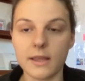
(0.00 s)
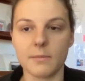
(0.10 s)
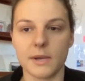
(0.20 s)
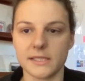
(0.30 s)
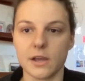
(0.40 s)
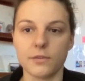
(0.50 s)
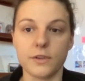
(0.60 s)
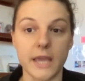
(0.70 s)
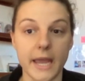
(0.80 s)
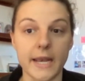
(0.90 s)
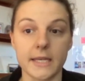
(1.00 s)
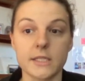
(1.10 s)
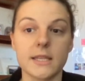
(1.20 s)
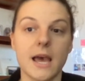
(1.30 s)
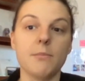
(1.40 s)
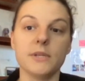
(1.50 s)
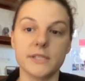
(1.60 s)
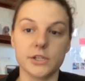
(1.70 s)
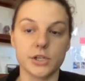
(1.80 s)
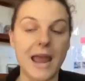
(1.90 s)
let myself get into that
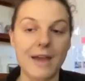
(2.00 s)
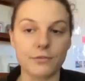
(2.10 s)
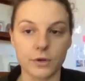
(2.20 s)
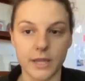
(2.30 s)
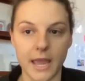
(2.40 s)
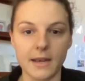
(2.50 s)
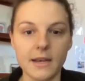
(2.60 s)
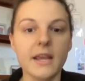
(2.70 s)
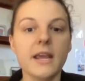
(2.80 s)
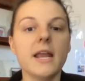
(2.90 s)
position ever again.